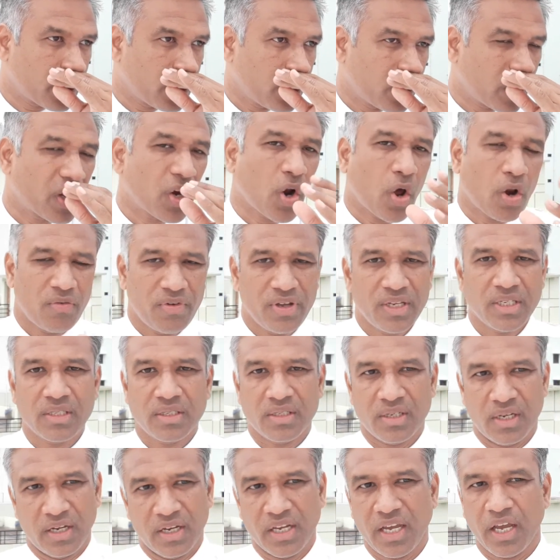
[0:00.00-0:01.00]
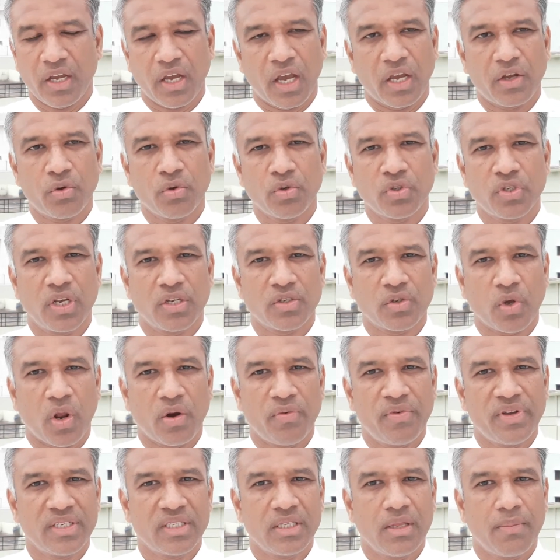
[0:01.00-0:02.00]
you can always, accused has
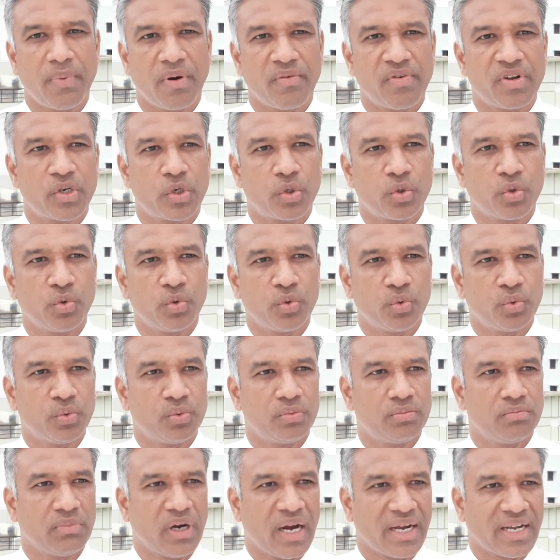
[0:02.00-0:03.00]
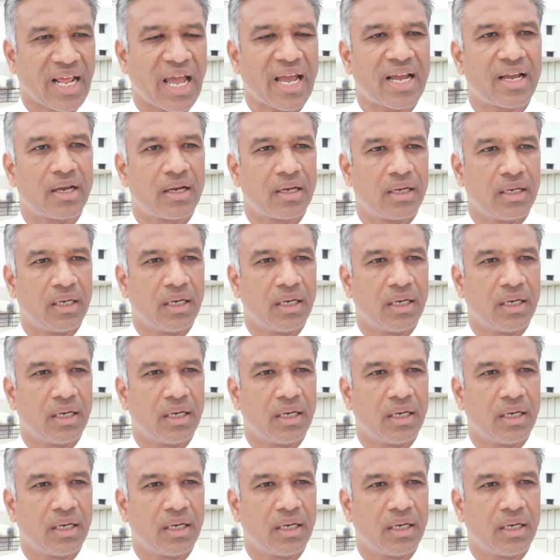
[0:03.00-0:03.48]
always the power to attack